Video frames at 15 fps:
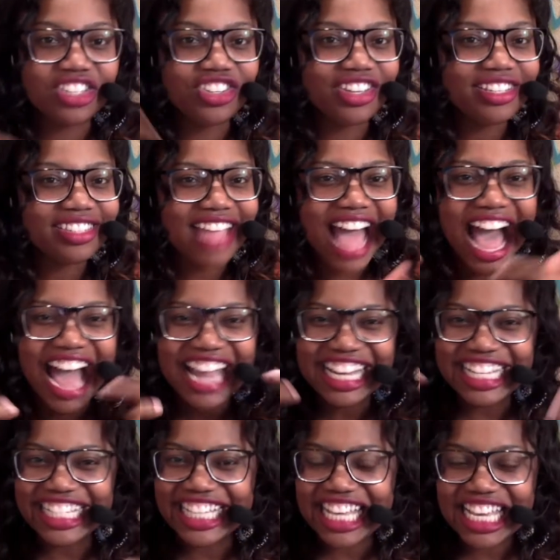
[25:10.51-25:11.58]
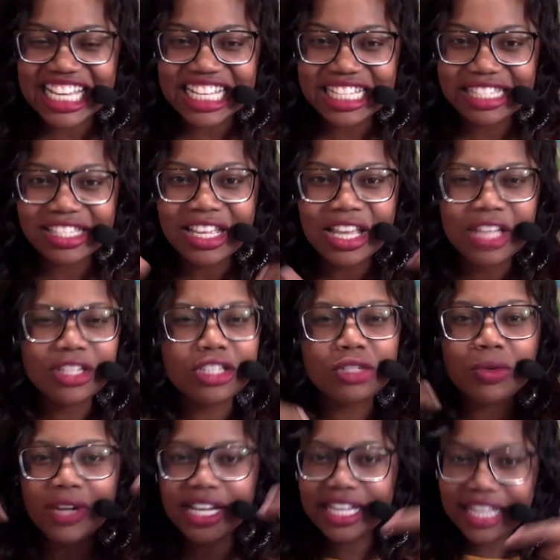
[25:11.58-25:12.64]
just ideas to
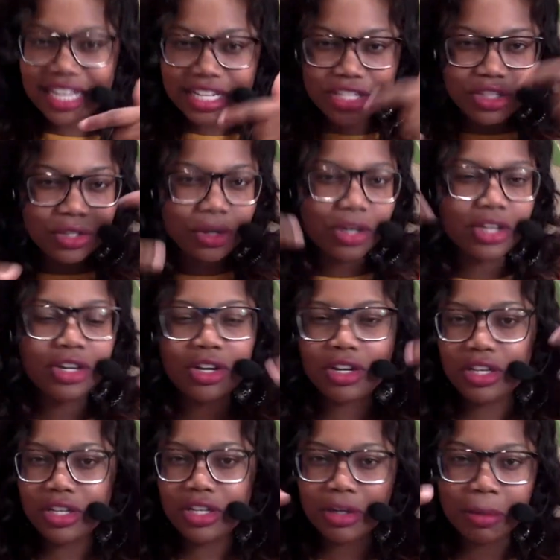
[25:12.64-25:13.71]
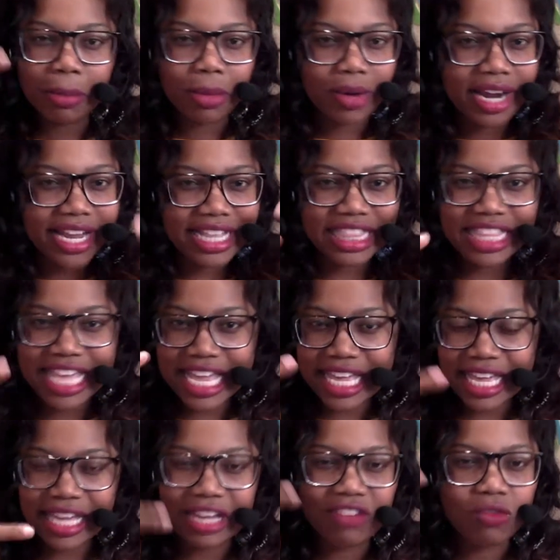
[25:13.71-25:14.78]
sort of get your brain
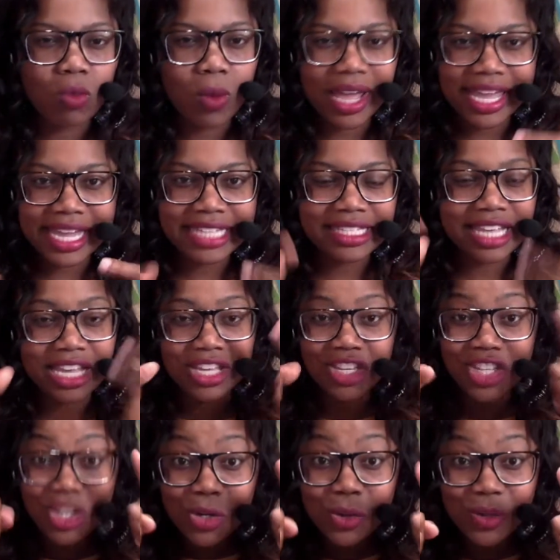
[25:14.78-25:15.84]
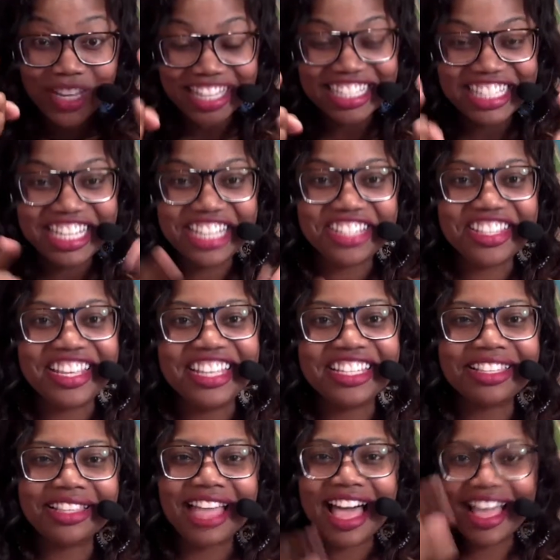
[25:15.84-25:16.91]
thinking of ways that you can teach these
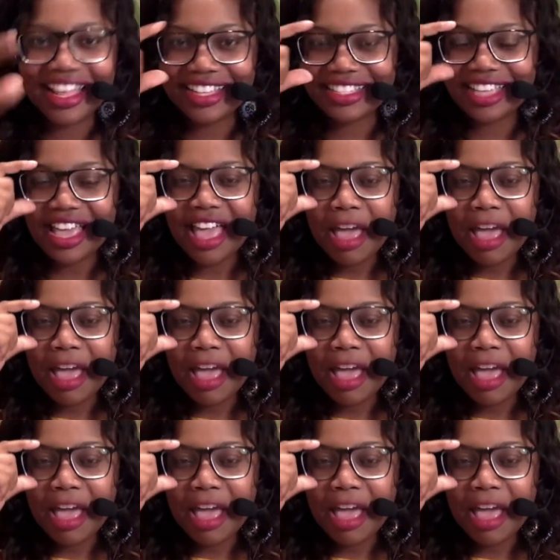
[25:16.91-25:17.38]
slides.